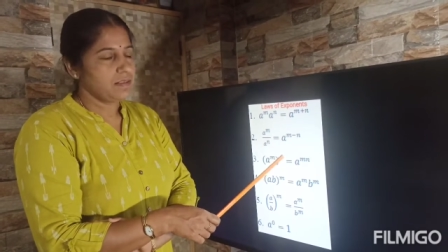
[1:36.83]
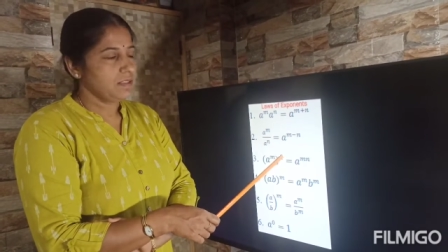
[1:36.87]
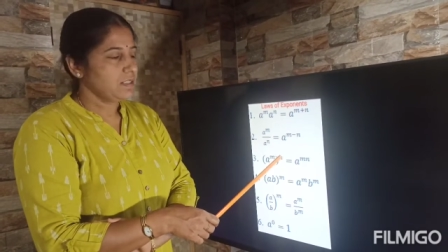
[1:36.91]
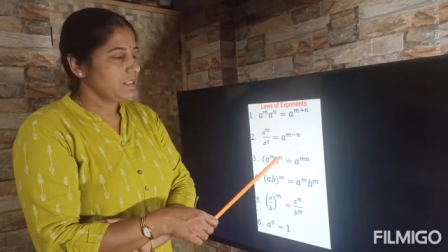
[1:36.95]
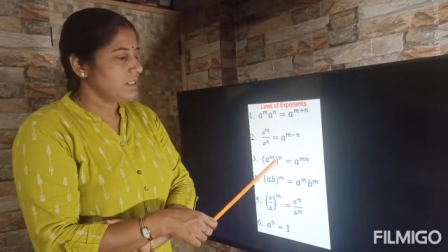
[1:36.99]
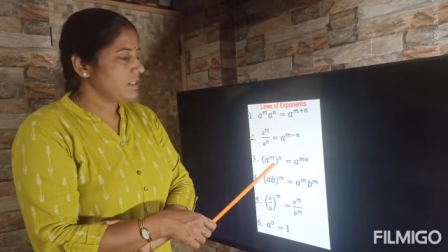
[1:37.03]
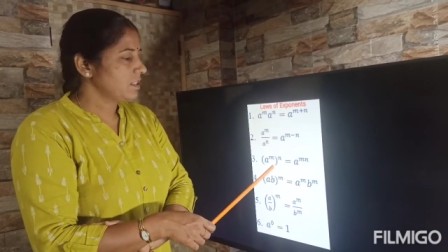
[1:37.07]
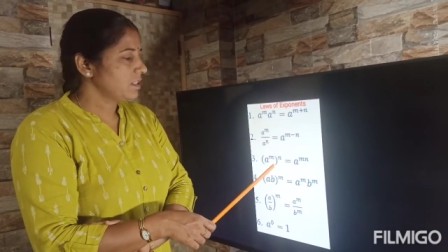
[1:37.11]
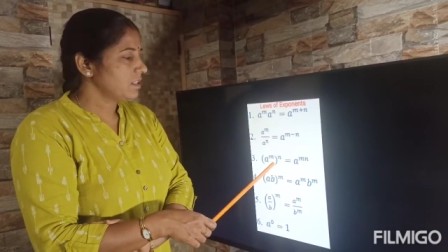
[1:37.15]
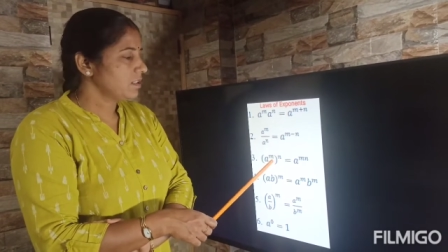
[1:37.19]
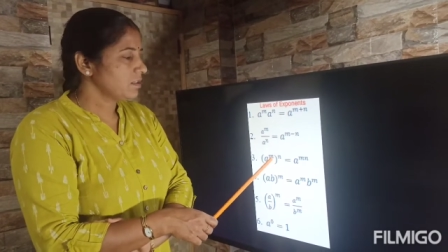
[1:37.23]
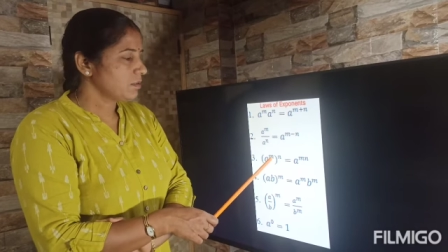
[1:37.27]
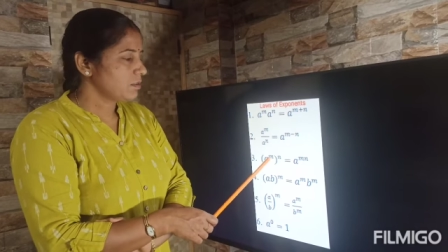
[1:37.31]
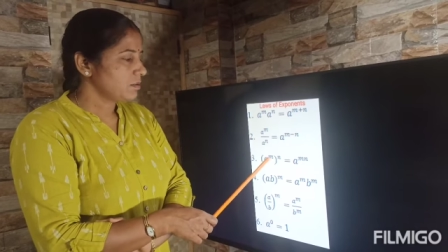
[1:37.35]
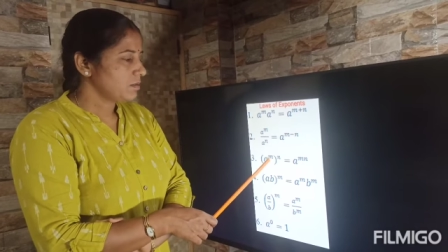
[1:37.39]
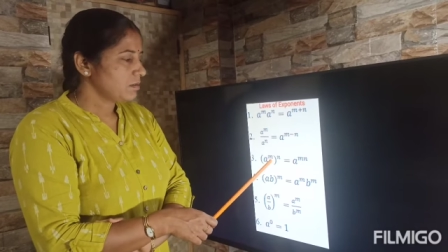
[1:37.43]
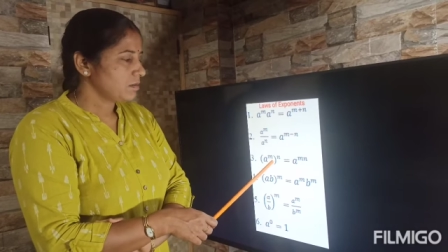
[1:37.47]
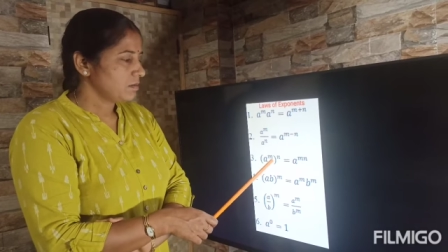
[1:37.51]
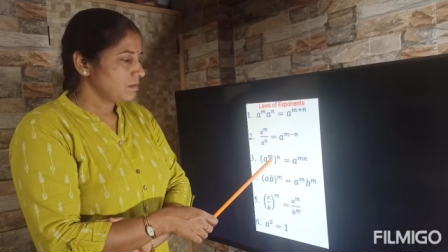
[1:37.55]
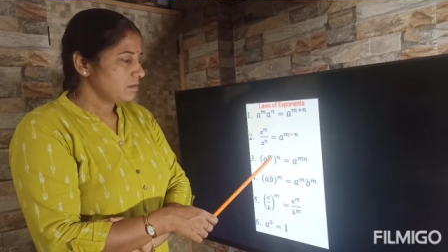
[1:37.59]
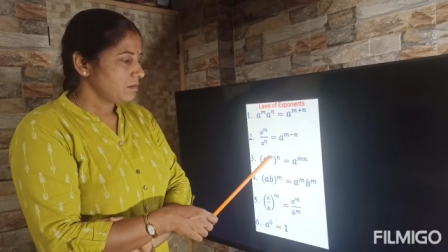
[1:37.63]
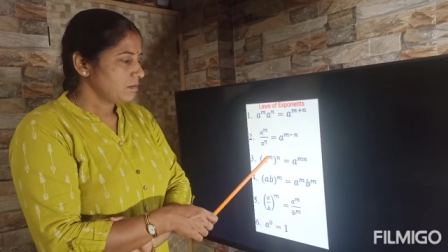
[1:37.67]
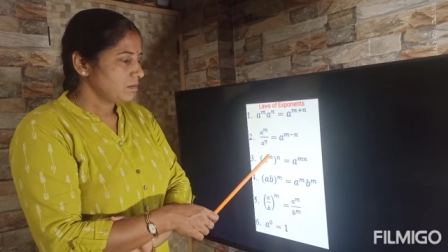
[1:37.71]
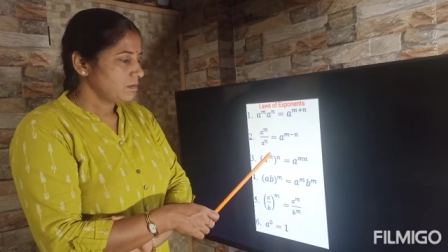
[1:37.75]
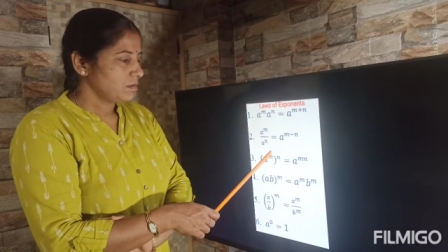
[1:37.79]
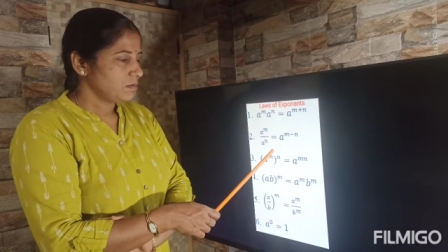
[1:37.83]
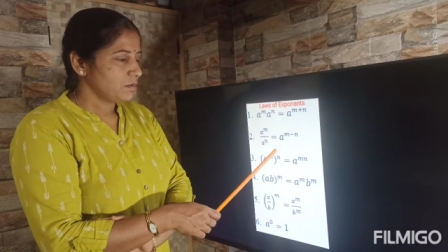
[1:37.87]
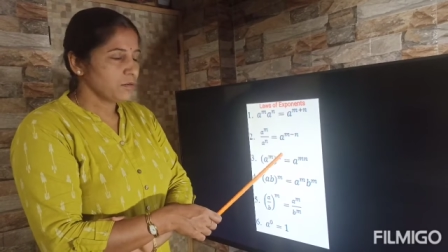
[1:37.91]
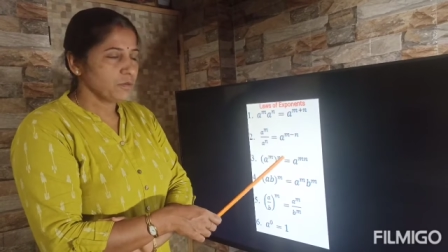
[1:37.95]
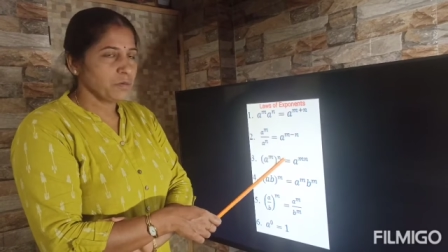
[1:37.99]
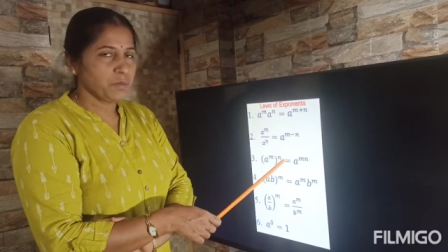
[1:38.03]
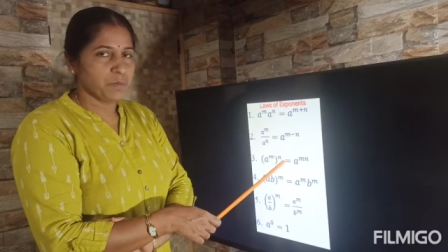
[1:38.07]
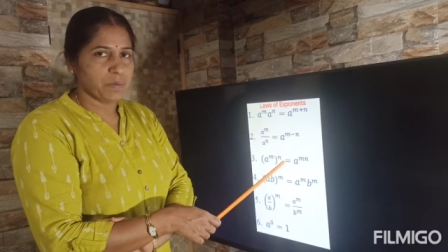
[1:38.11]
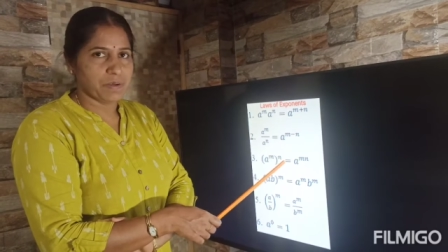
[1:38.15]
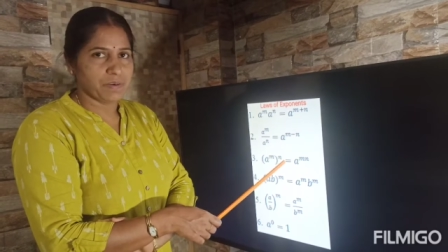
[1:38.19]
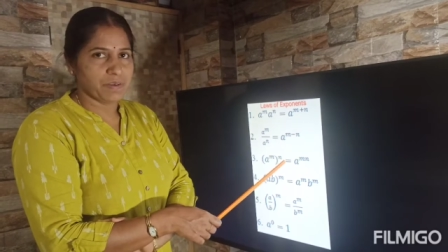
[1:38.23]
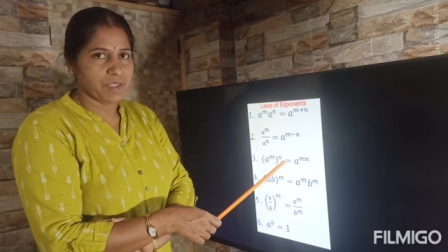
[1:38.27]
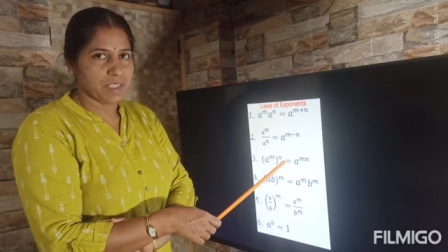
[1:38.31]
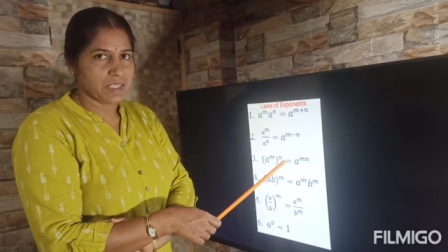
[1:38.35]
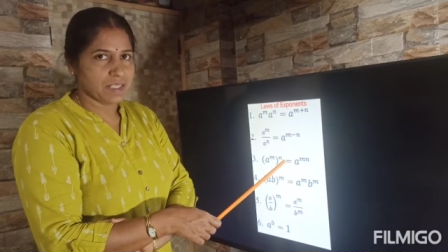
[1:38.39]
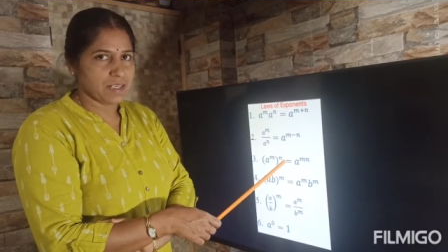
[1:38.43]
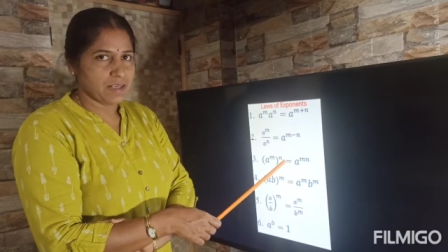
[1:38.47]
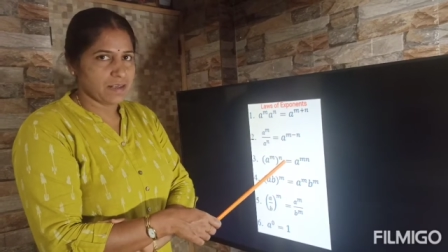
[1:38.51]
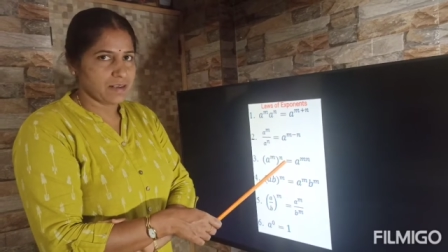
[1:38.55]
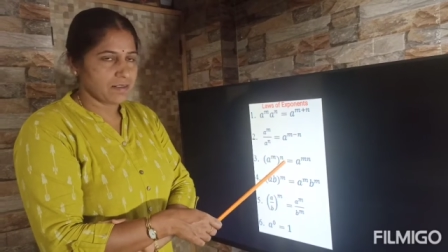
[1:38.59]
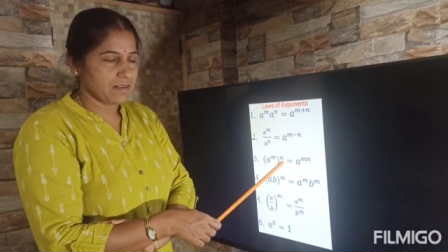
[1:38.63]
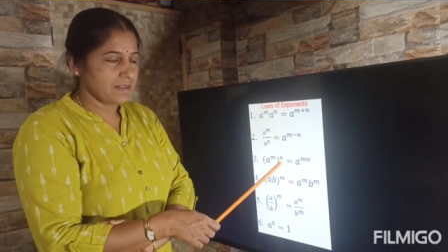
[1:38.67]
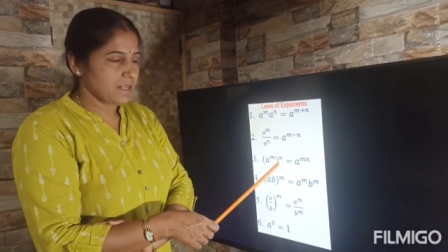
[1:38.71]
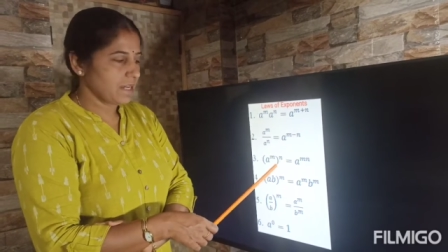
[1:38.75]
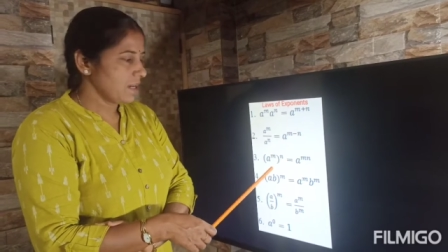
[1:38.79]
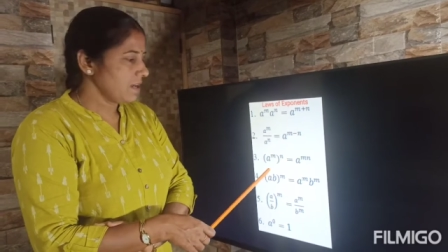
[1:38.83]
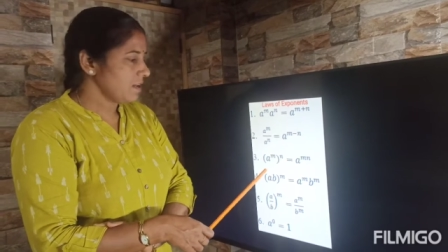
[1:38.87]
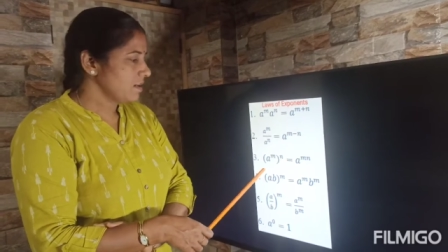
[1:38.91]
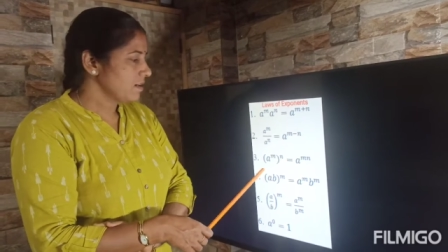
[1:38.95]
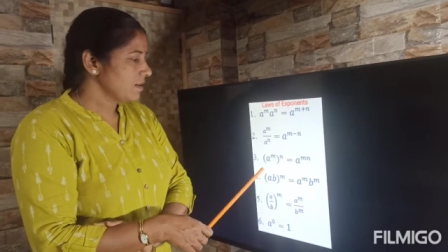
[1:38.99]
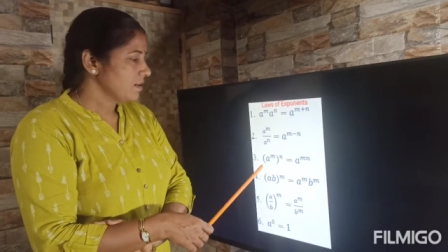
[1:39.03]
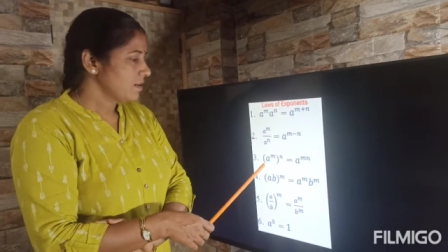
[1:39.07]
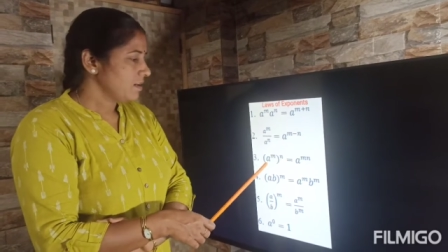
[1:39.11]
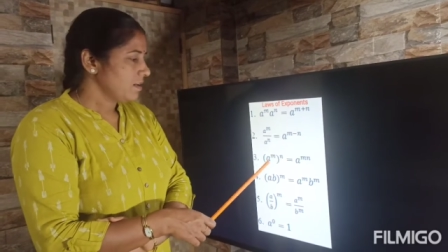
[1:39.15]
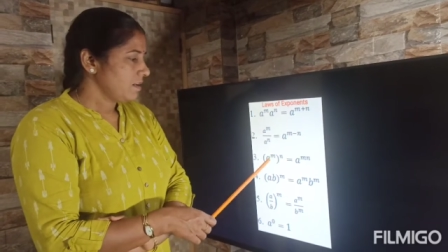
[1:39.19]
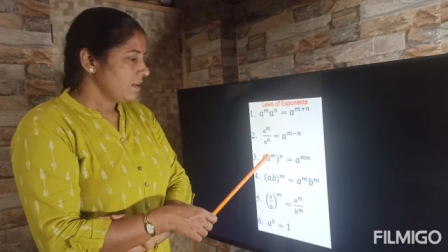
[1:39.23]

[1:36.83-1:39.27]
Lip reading: Here two powers are there,